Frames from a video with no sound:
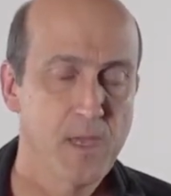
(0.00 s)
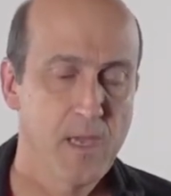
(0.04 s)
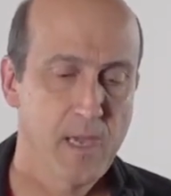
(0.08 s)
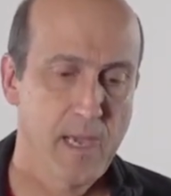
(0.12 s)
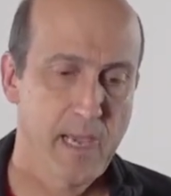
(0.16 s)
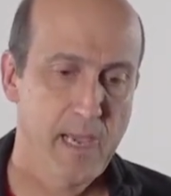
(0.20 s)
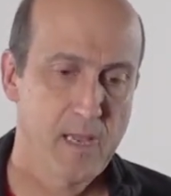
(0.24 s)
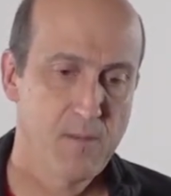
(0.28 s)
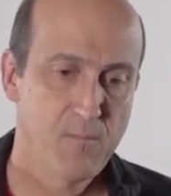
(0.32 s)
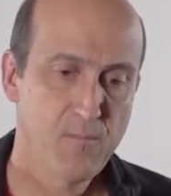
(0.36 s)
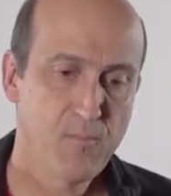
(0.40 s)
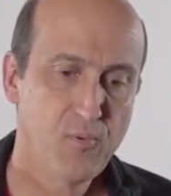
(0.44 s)

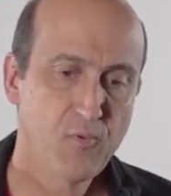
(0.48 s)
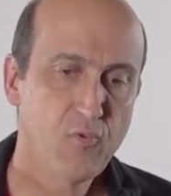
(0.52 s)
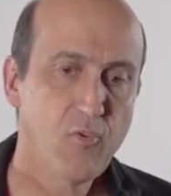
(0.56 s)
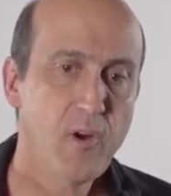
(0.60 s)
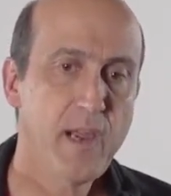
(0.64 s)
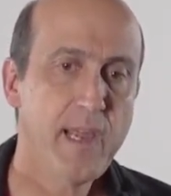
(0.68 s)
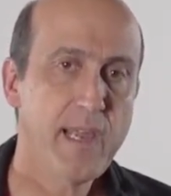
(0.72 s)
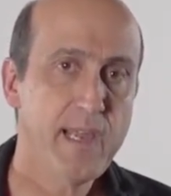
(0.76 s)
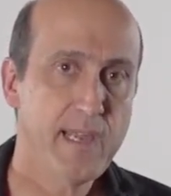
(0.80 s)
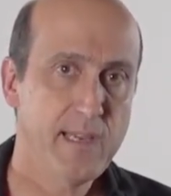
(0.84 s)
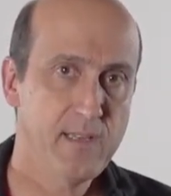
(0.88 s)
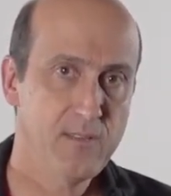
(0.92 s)
and
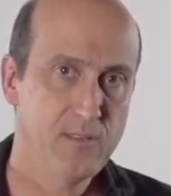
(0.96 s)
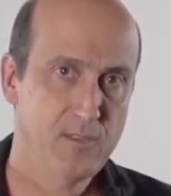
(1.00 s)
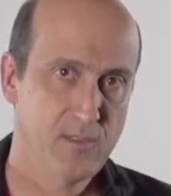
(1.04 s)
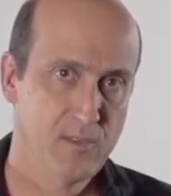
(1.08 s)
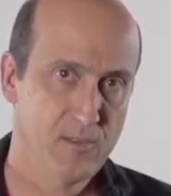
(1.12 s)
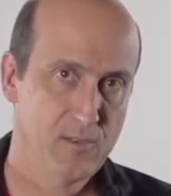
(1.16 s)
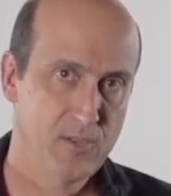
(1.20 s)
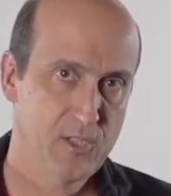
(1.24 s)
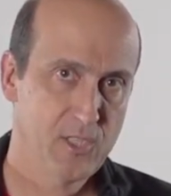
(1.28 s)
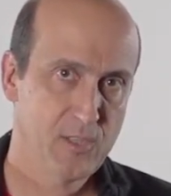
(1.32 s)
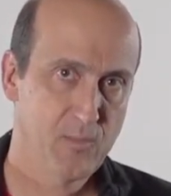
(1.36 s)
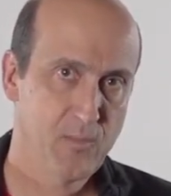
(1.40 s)
pray into
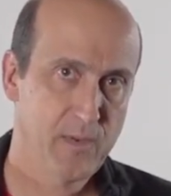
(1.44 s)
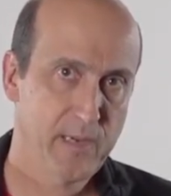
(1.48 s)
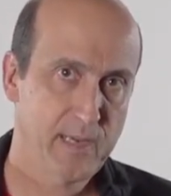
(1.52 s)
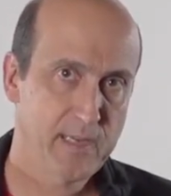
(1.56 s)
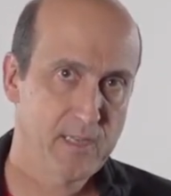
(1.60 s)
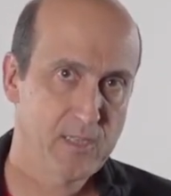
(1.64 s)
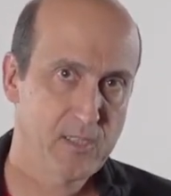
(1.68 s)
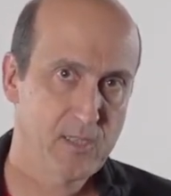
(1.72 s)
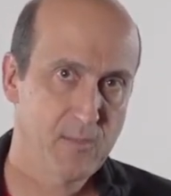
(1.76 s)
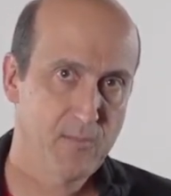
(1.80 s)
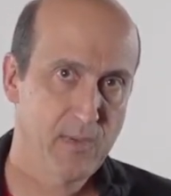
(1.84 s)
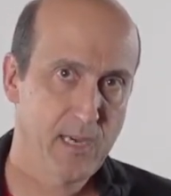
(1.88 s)
this
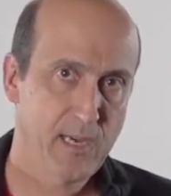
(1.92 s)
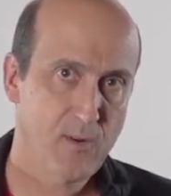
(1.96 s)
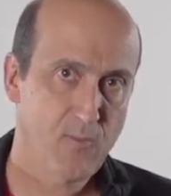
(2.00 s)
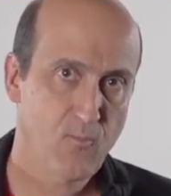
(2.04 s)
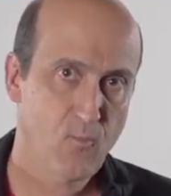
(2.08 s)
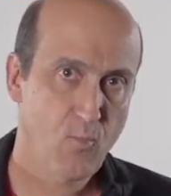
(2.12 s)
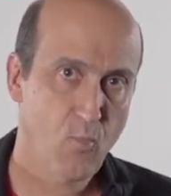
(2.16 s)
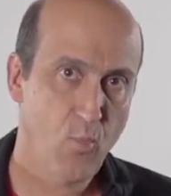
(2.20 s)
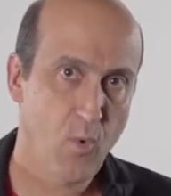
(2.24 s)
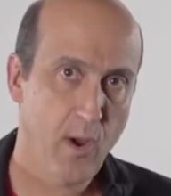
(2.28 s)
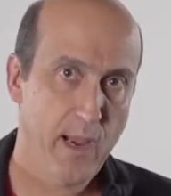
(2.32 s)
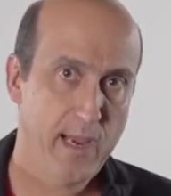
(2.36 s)
space about
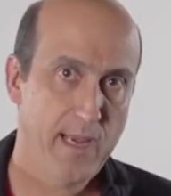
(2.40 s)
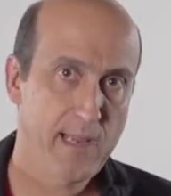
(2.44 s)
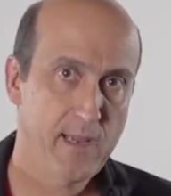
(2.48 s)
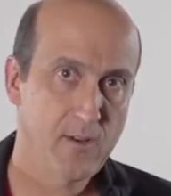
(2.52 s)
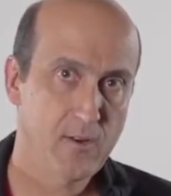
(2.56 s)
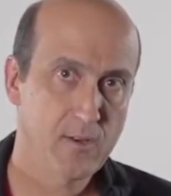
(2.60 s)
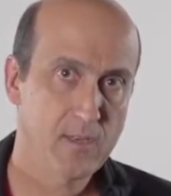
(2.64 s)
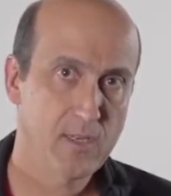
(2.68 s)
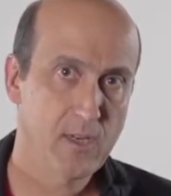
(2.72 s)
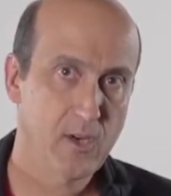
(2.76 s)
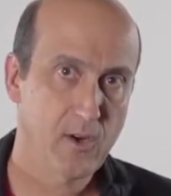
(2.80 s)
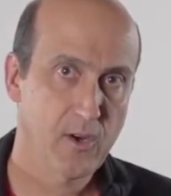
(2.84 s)
waiting
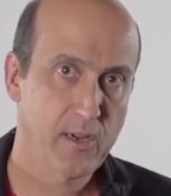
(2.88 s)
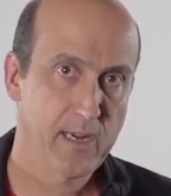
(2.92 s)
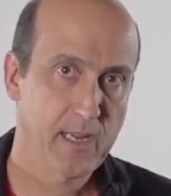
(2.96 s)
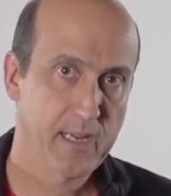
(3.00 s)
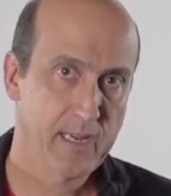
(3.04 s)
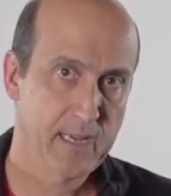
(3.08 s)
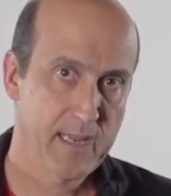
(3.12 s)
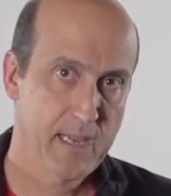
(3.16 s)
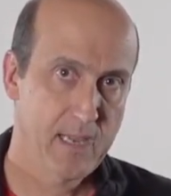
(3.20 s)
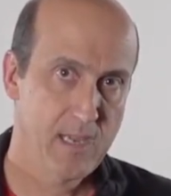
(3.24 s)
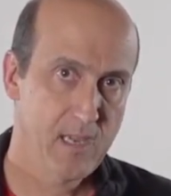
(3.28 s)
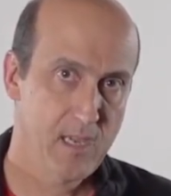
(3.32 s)
on God
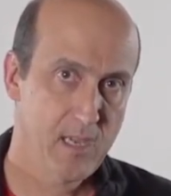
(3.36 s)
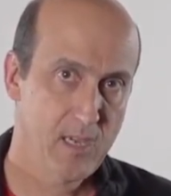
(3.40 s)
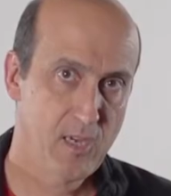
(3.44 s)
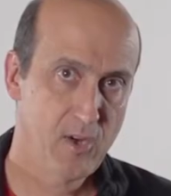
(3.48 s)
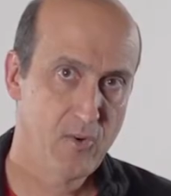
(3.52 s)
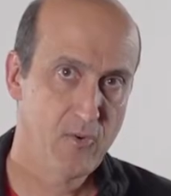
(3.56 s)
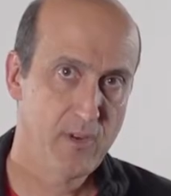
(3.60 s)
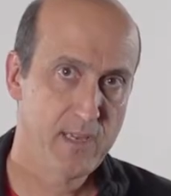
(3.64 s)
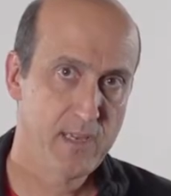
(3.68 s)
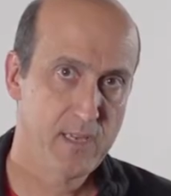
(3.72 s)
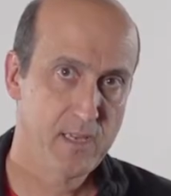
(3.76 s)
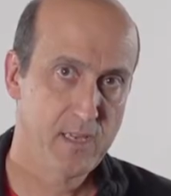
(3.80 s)
and
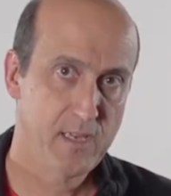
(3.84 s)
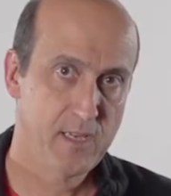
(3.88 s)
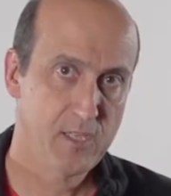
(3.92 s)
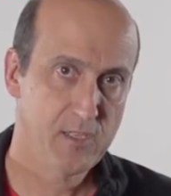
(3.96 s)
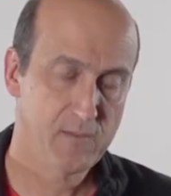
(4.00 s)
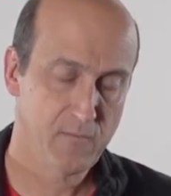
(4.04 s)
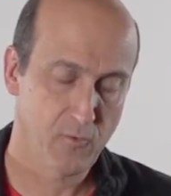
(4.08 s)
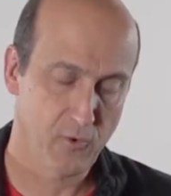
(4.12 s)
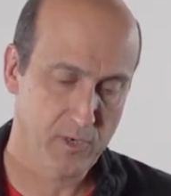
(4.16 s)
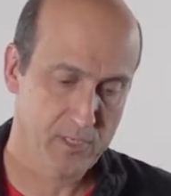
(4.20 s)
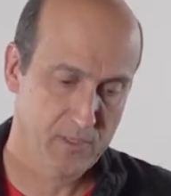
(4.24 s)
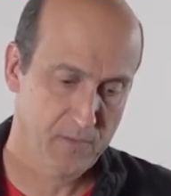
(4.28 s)
hearing His
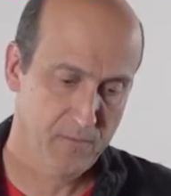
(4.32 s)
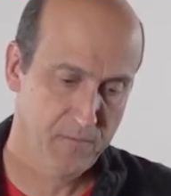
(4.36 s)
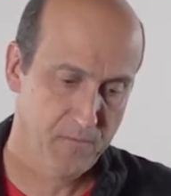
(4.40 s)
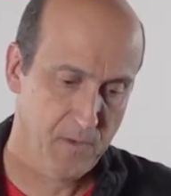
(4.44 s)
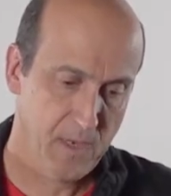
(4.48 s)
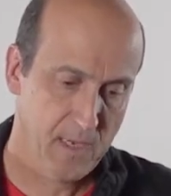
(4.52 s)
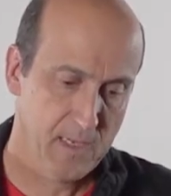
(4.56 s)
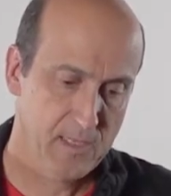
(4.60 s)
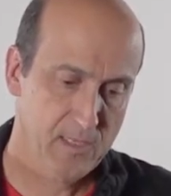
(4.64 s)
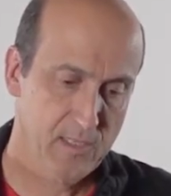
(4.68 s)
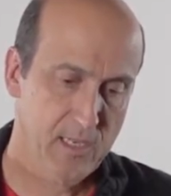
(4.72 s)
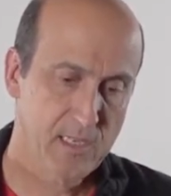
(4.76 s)
voice,
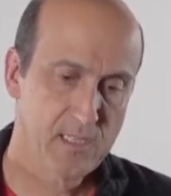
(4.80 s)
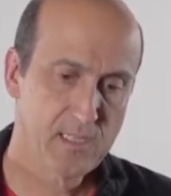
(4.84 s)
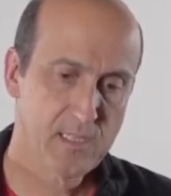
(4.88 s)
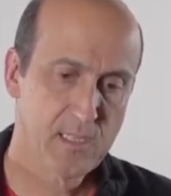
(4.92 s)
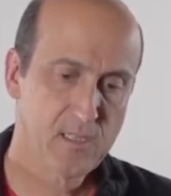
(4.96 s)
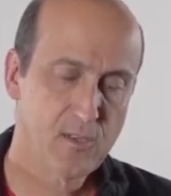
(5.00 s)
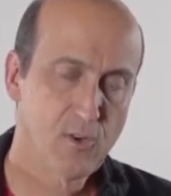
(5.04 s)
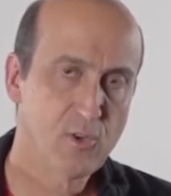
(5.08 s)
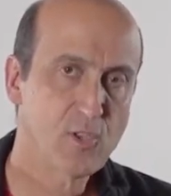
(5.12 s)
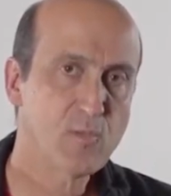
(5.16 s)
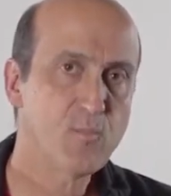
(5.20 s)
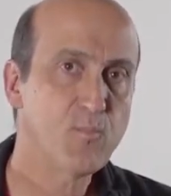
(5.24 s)

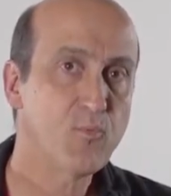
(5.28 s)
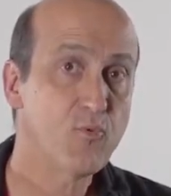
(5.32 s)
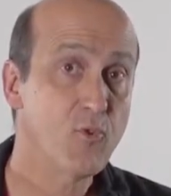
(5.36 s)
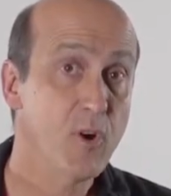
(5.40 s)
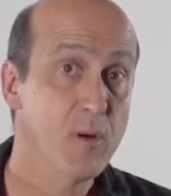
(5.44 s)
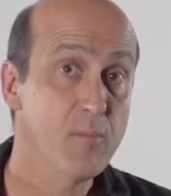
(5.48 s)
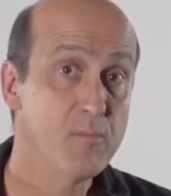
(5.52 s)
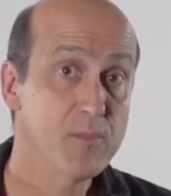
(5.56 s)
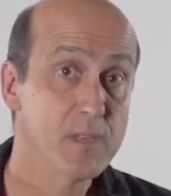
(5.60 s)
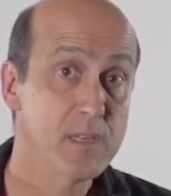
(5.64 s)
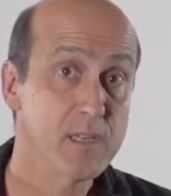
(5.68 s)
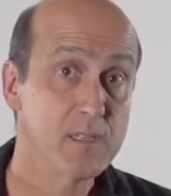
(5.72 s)
sensing those
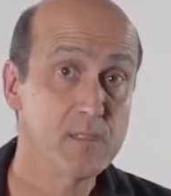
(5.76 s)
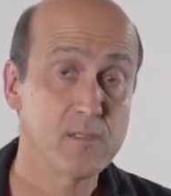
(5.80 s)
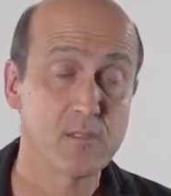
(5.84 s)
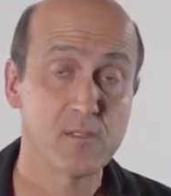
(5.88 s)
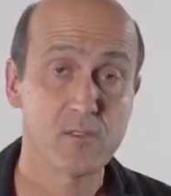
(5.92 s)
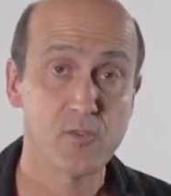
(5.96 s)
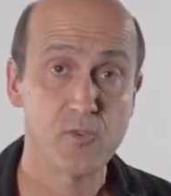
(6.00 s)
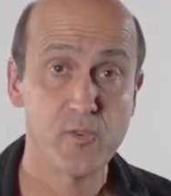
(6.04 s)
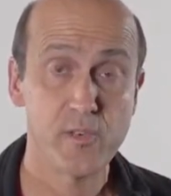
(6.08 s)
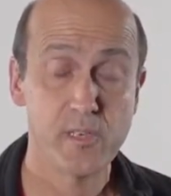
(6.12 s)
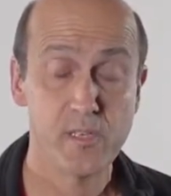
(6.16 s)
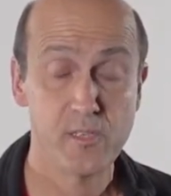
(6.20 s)
promptings
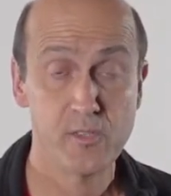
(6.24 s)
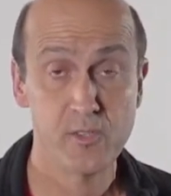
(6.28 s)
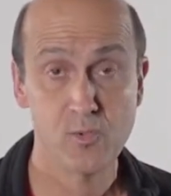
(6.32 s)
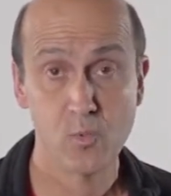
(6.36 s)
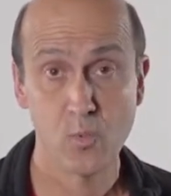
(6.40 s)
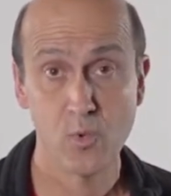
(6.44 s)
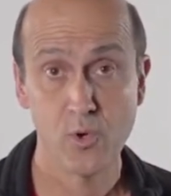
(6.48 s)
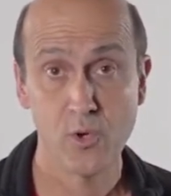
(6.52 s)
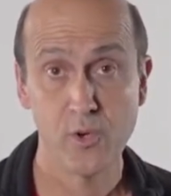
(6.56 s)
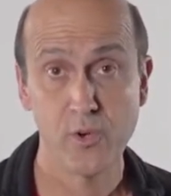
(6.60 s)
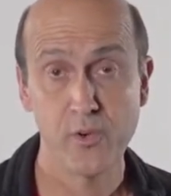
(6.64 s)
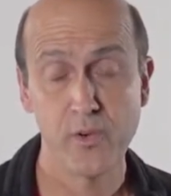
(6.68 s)
through His
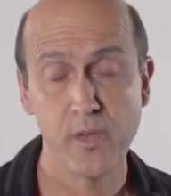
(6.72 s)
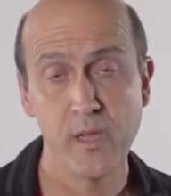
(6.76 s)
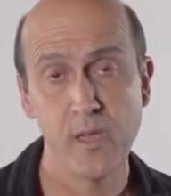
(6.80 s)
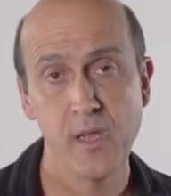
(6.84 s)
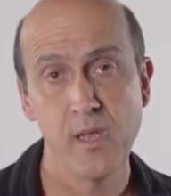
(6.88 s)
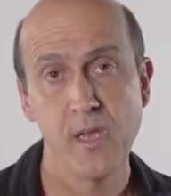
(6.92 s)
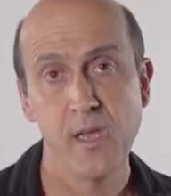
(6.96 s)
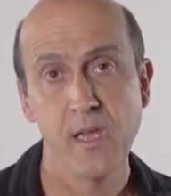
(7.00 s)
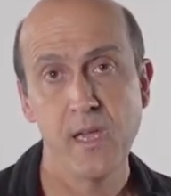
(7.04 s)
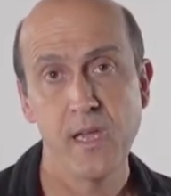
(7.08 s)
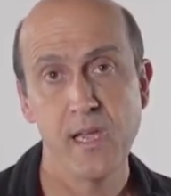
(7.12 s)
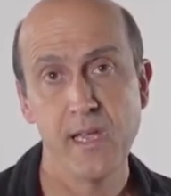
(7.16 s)
word
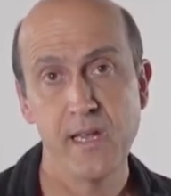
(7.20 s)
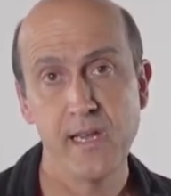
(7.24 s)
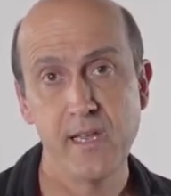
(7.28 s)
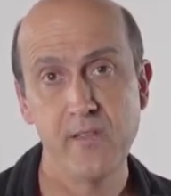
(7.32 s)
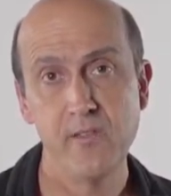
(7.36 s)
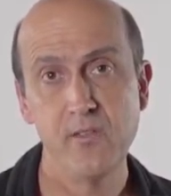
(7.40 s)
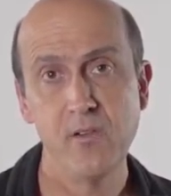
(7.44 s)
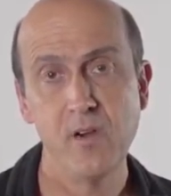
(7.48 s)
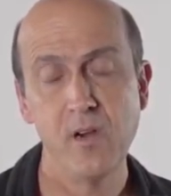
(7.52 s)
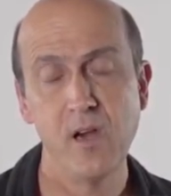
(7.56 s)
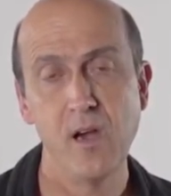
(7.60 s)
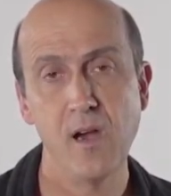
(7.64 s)
and
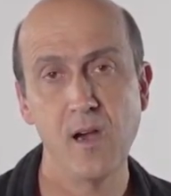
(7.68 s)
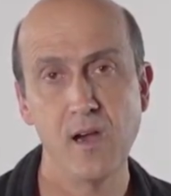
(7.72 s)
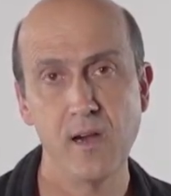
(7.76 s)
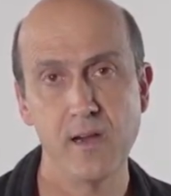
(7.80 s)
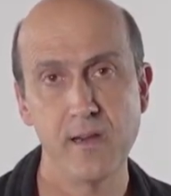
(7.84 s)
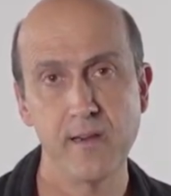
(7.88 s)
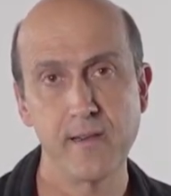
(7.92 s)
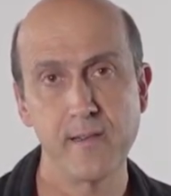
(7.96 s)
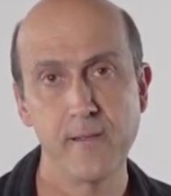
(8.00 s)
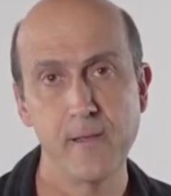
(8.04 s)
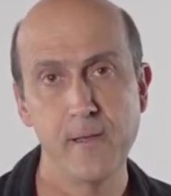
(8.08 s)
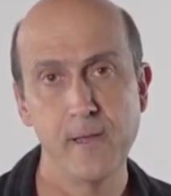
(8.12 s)
in your
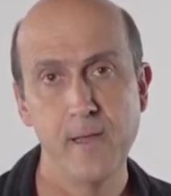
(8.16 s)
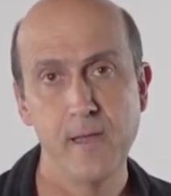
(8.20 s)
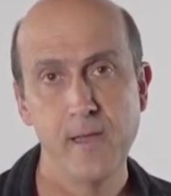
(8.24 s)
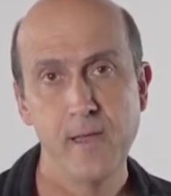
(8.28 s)
heart.